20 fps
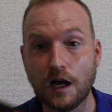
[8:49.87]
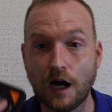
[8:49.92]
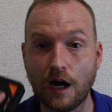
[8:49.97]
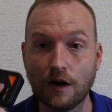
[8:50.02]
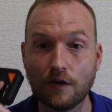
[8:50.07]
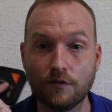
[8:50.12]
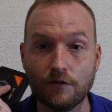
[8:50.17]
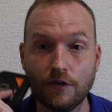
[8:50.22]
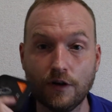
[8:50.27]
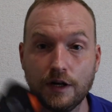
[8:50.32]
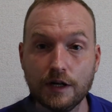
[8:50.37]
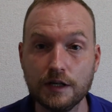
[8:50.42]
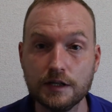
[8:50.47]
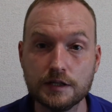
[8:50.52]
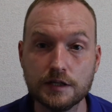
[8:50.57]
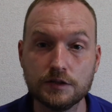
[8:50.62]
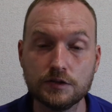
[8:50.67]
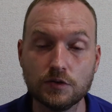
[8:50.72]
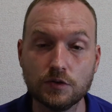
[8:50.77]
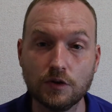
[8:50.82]
are very
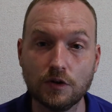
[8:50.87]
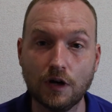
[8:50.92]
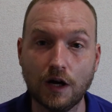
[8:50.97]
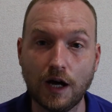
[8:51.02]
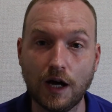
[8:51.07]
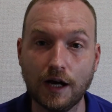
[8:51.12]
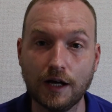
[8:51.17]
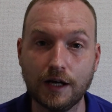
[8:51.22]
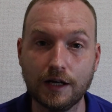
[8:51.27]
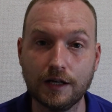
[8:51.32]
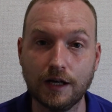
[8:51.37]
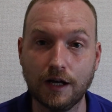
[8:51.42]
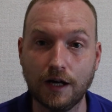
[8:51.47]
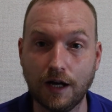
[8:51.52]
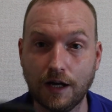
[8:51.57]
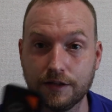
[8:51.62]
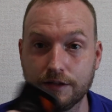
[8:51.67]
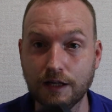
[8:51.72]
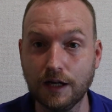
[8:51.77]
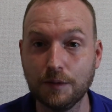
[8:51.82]
easy to
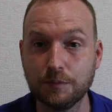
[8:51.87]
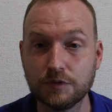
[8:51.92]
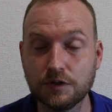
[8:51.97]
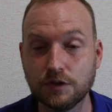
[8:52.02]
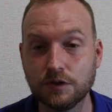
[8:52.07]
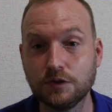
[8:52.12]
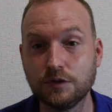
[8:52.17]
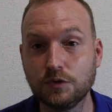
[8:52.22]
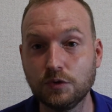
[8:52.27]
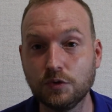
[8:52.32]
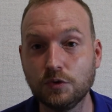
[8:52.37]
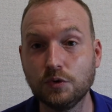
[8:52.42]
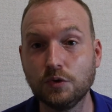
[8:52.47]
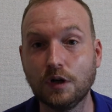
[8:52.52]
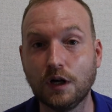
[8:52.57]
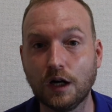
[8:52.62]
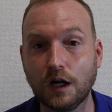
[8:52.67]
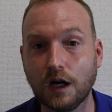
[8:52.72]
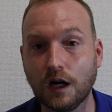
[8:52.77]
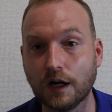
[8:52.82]
adapt
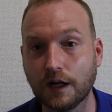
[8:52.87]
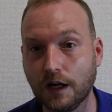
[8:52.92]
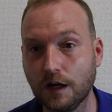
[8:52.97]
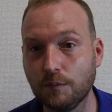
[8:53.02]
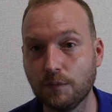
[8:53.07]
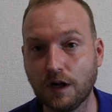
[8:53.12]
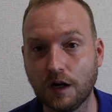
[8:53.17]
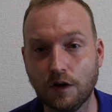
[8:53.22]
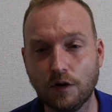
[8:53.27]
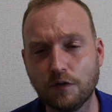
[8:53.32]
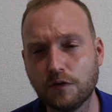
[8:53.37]
to a camera.